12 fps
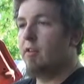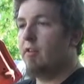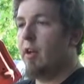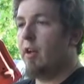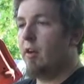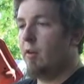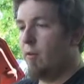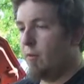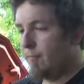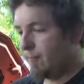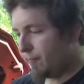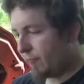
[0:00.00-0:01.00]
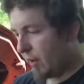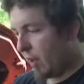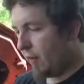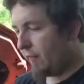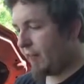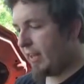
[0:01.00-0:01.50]
So
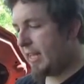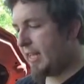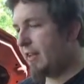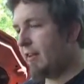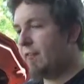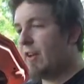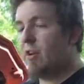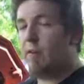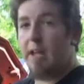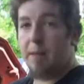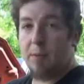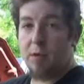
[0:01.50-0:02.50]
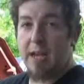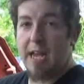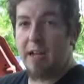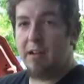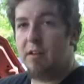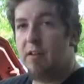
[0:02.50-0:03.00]
hopefully this video will help you
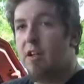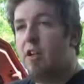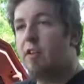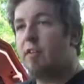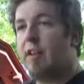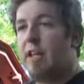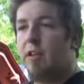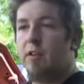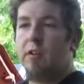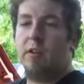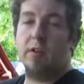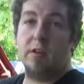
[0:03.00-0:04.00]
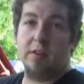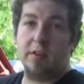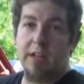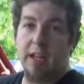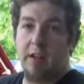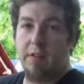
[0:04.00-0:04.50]
out so that you can do it
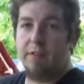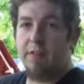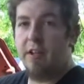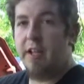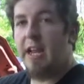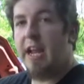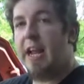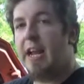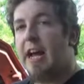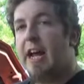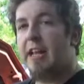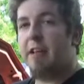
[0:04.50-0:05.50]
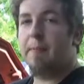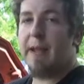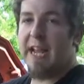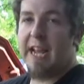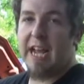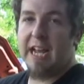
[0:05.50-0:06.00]
yourself and not have to
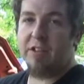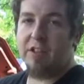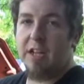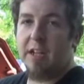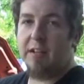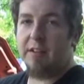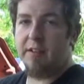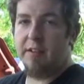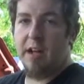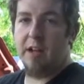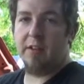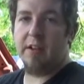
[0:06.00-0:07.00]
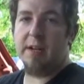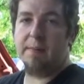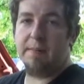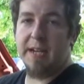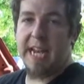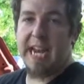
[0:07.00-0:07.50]
pay a high dollar at a
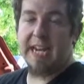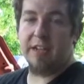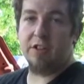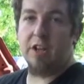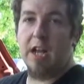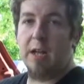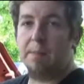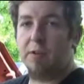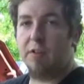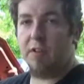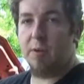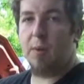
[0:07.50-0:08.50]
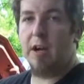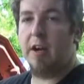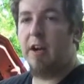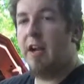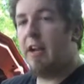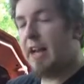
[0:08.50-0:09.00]
mechanic shop or somewhere
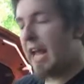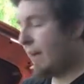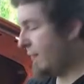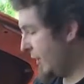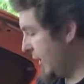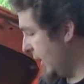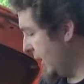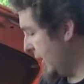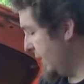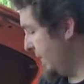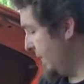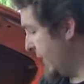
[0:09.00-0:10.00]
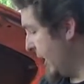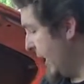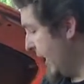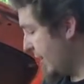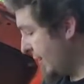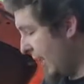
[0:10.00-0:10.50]
to have it done.
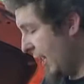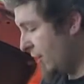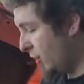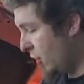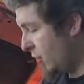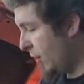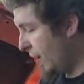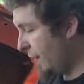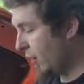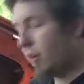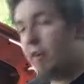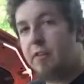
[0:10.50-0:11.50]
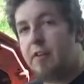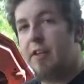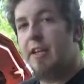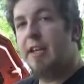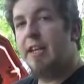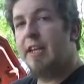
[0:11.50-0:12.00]
It's not too difficult,
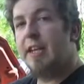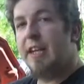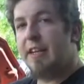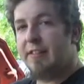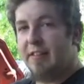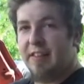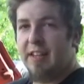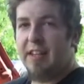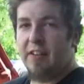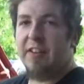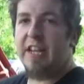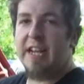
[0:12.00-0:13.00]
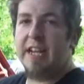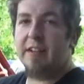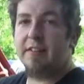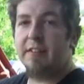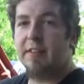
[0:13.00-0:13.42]
it's just a little tedious.